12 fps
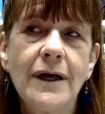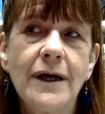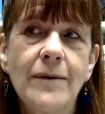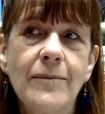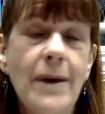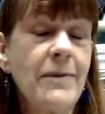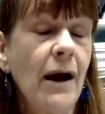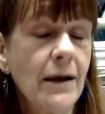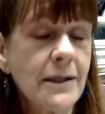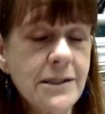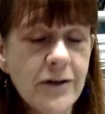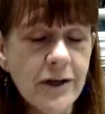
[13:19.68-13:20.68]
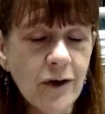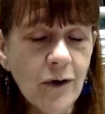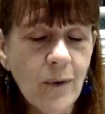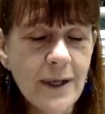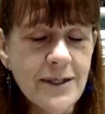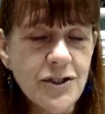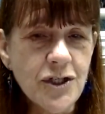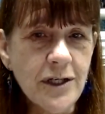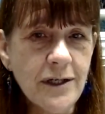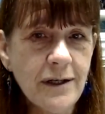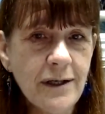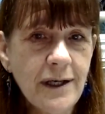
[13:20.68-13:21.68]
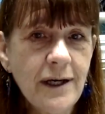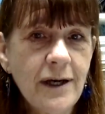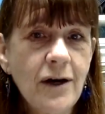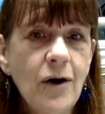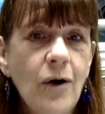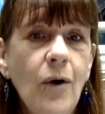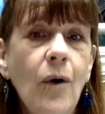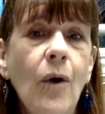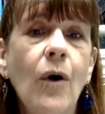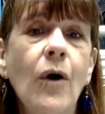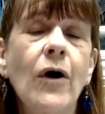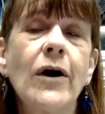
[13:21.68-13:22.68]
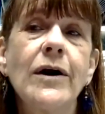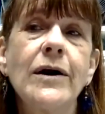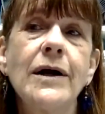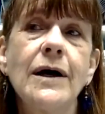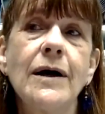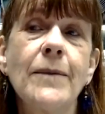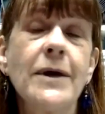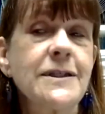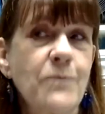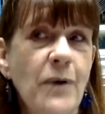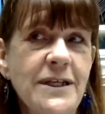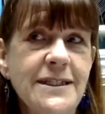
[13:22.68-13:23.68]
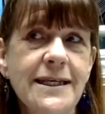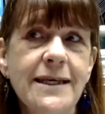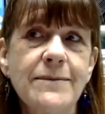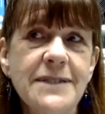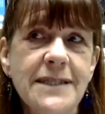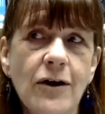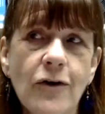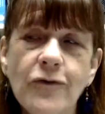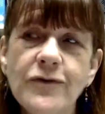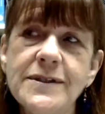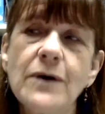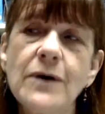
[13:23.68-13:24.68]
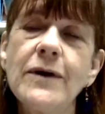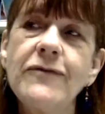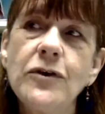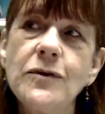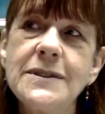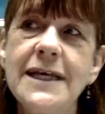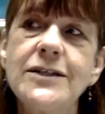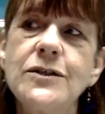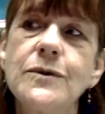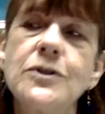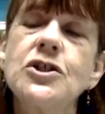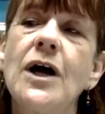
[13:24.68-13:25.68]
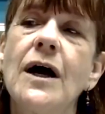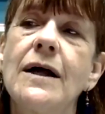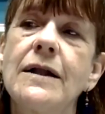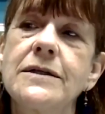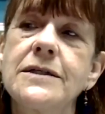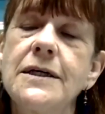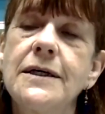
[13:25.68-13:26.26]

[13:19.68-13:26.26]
maybe answering your question or um, expressing himself. So if you said to a child,